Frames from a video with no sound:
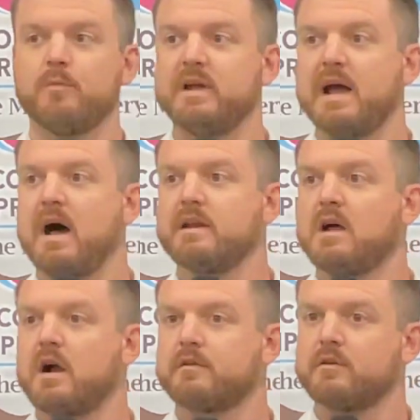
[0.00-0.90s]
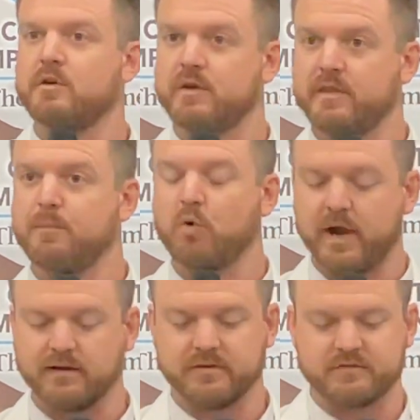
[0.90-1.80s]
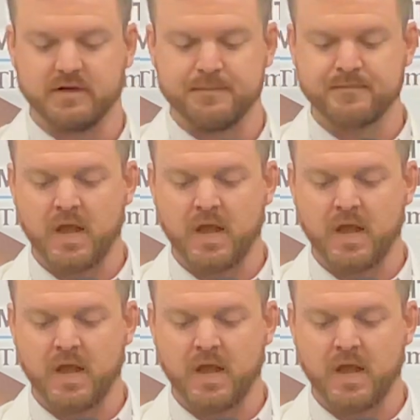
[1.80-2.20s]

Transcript: OB-GYN doctor during their pregnancy.